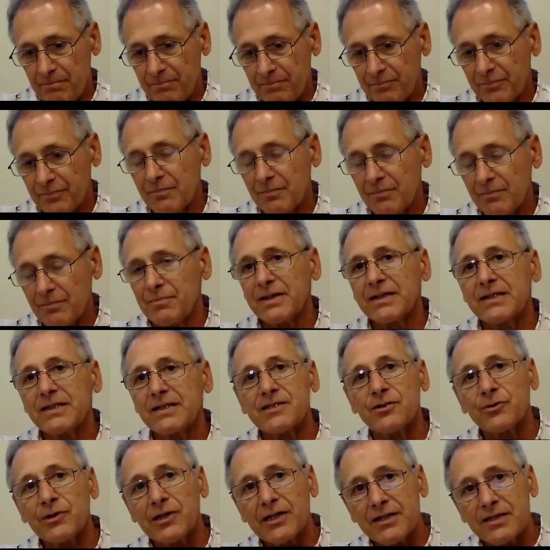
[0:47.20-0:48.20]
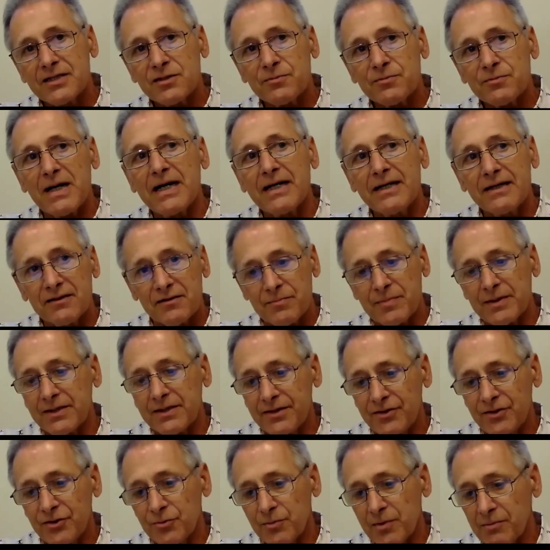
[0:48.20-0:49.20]
but it's only inspired by the
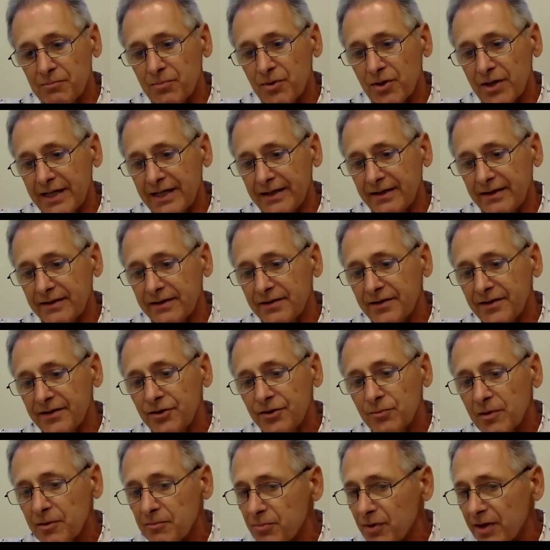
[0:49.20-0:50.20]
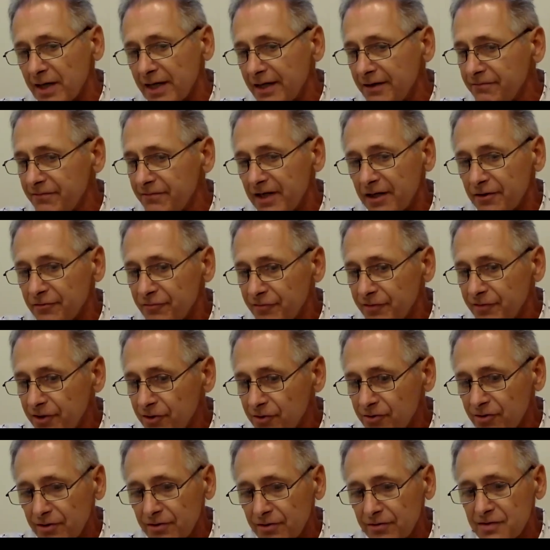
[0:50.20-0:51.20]
human brain. In the human brain, we have
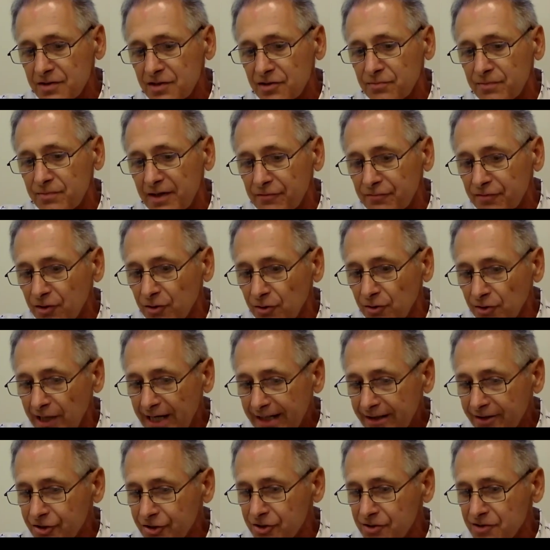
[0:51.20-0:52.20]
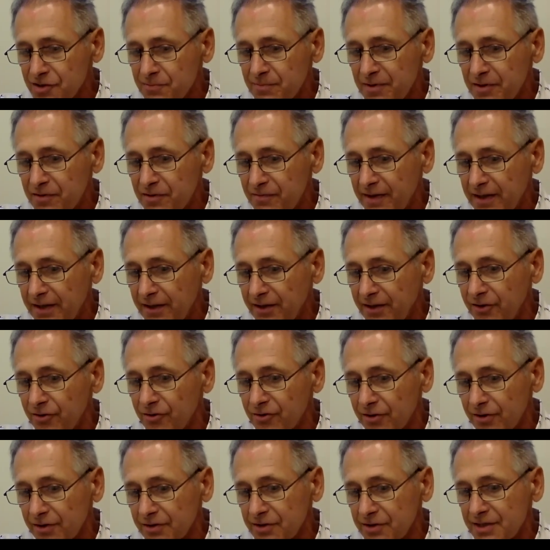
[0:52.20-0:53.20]
neurons, we have connections between
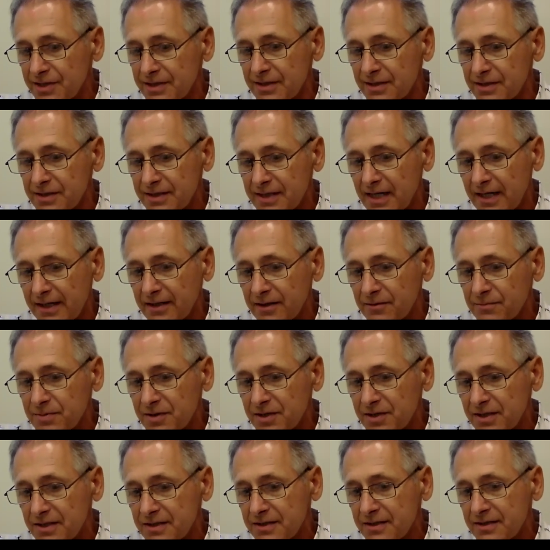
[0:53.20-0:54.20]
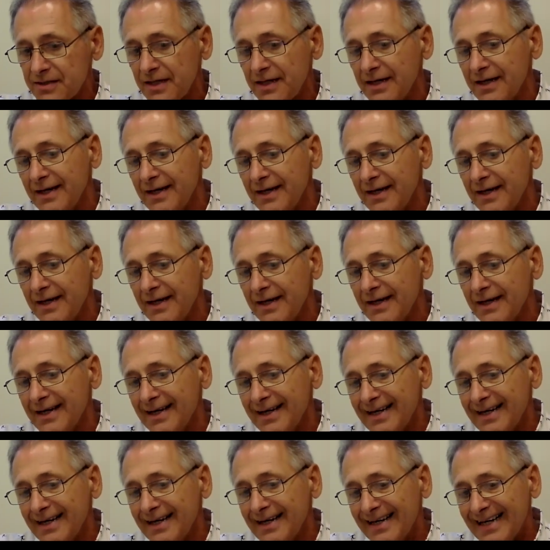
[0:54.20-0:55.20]
neurons, the synapses,
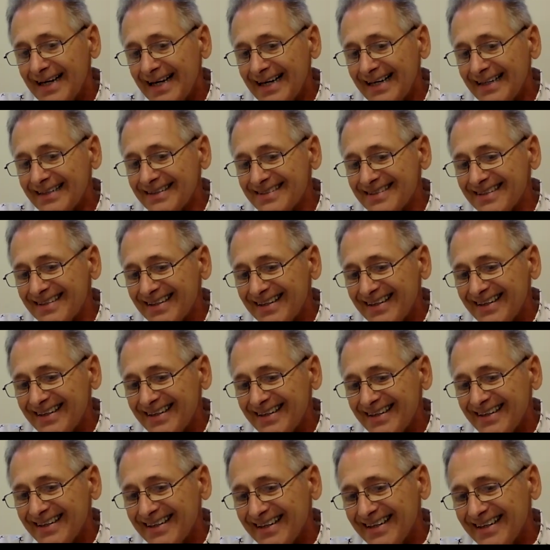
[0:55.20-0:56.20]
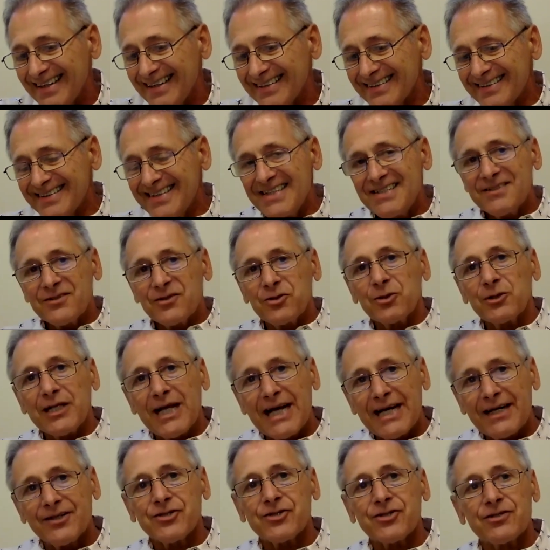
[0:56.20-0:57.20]
and uh, these
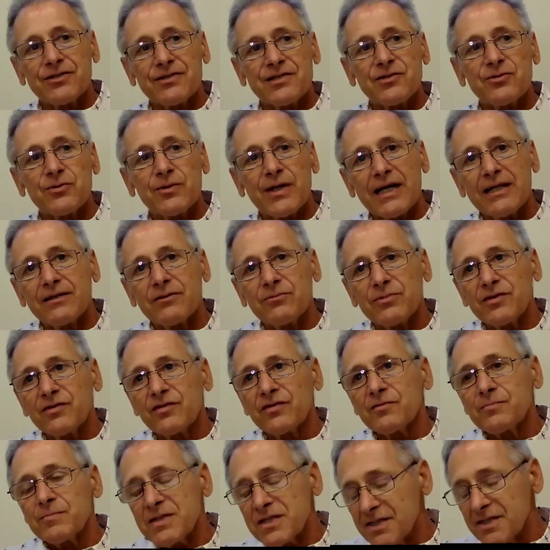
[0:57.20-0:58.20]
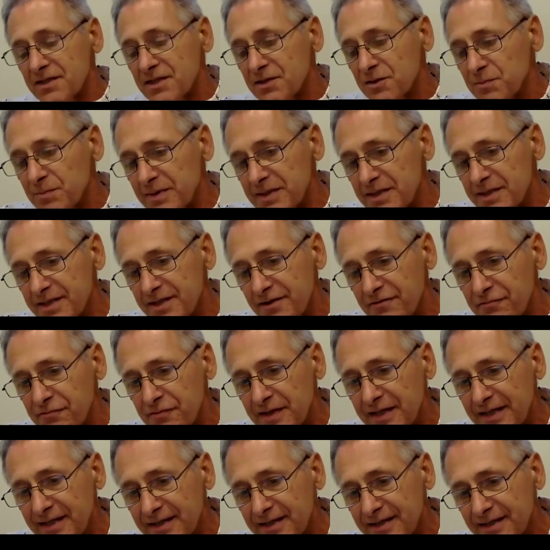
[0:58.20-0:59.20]
connections, together with the
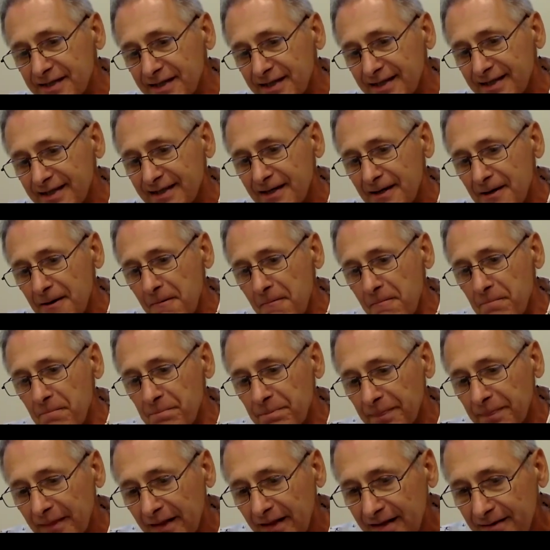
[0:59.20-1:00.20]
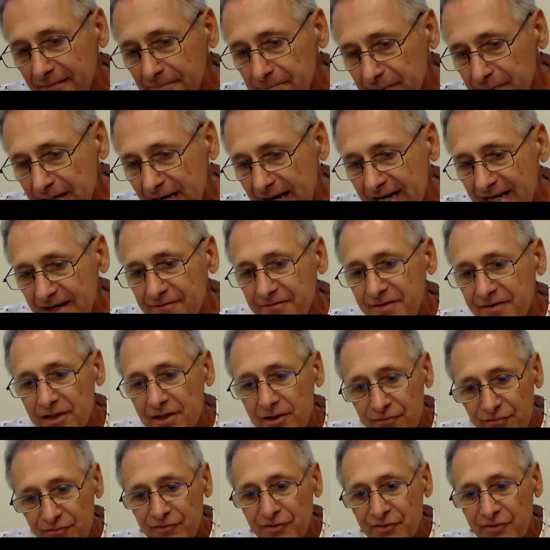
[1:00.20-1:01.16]
specific um, behavior of